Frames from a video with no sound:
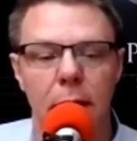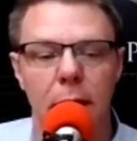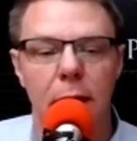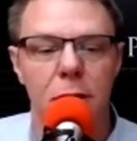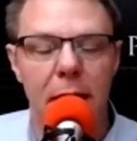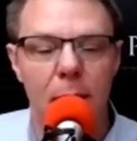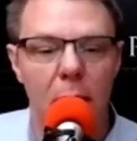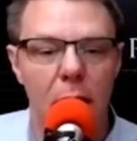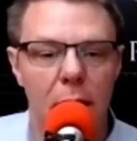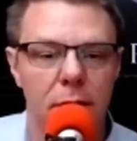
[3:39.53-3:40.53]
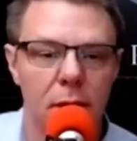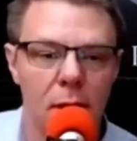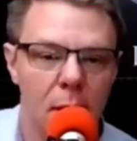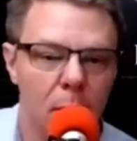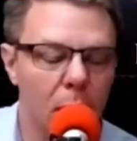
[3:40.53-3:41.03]
chat box,
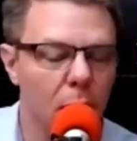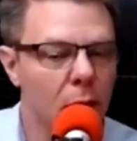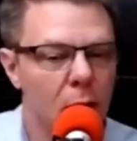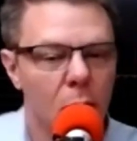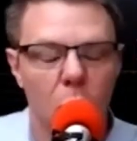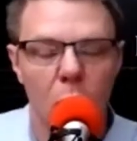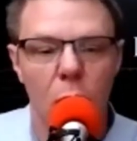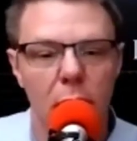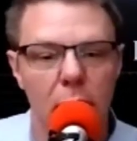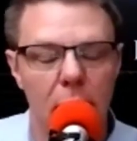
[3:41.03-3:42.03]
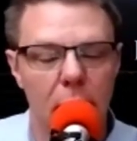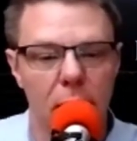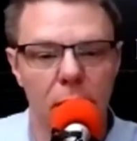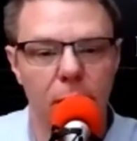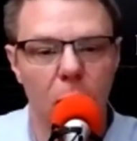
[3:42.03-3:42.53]
but we're really not going
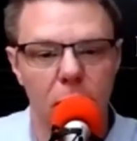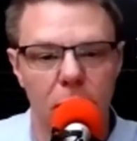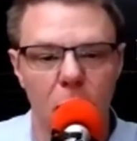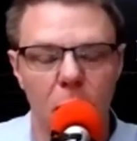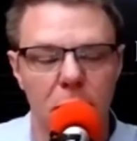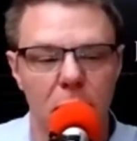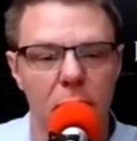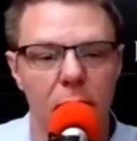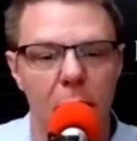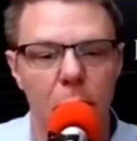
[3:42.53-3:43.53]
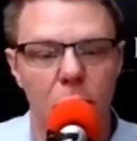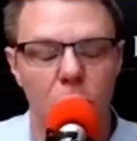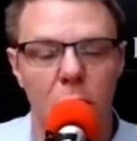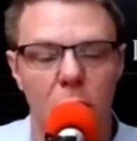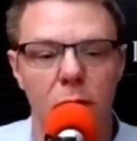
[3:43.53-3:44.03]
to focus so much on the virus. We're
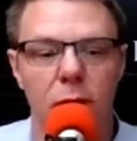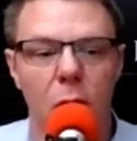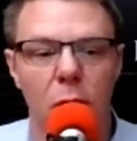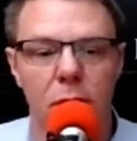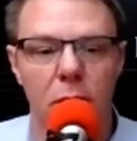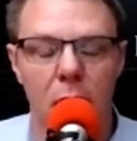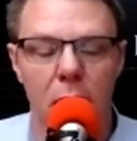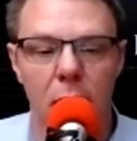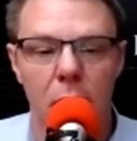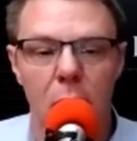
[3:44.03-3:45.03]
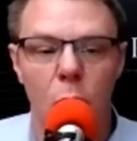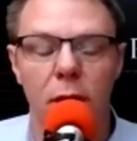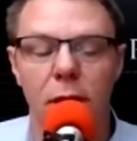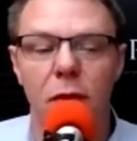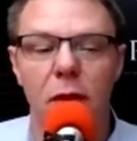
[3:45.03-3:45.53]
going to focus on really
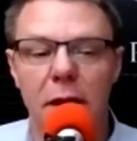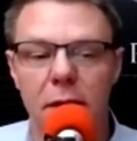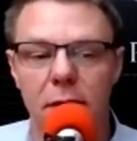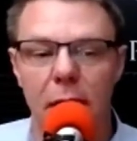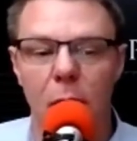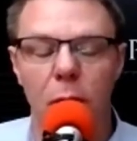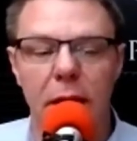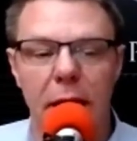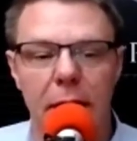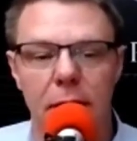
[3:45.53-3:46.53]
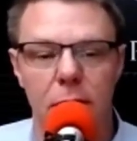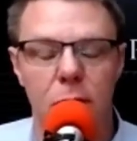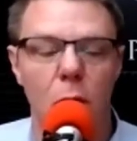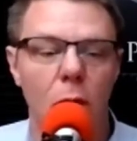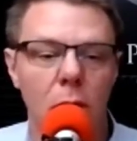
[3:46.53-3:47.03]
things that we can
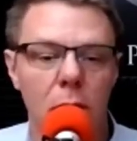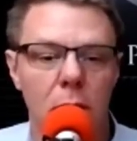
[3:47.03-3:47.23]
control.